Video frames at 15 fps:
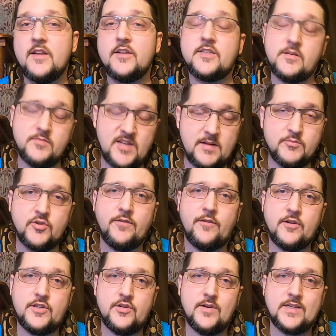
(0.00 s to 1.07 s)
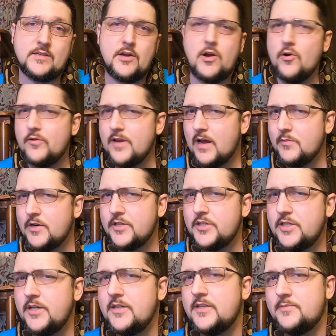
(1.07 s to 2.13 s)
They're sometimes referred to as
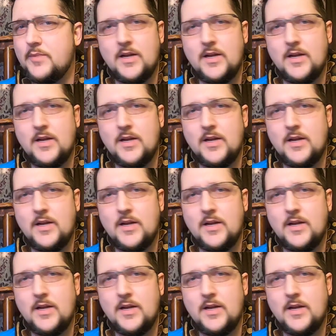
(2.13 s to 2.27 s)
co-dominant genes,